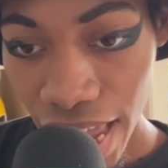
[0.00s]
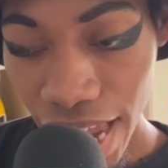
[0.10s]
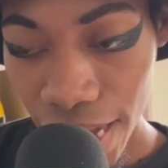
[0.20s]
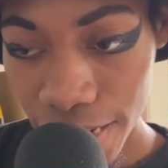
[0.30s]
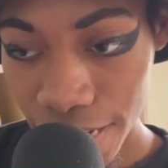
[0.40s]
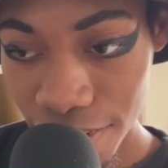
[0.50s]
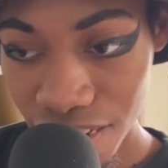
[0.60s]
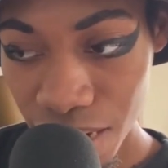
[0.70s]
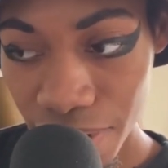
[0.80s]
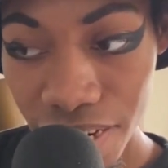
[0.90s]
and at the
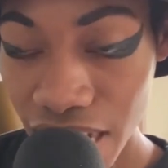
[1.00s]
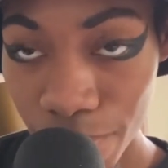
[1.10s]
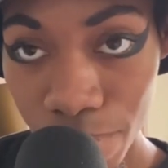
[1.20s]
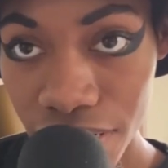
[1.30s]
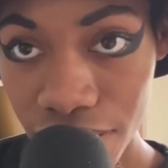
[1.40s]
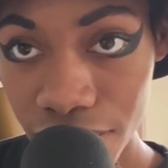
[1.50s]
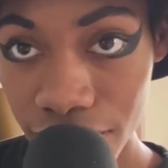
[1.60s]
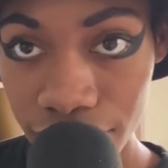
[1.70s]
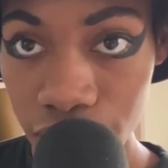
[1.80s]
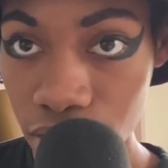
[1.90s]
time I didn't have money
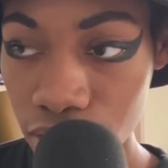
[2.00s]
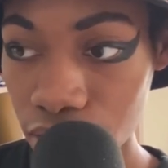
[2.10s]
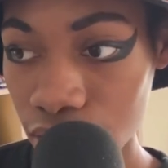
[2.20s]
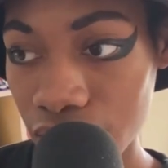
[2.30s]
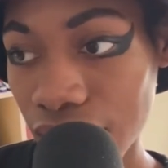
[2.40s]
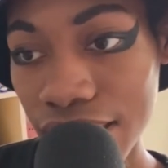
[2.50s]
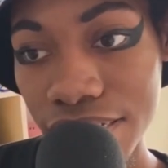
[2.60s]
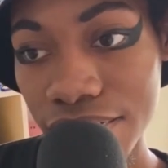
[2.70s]
like that. Like I, I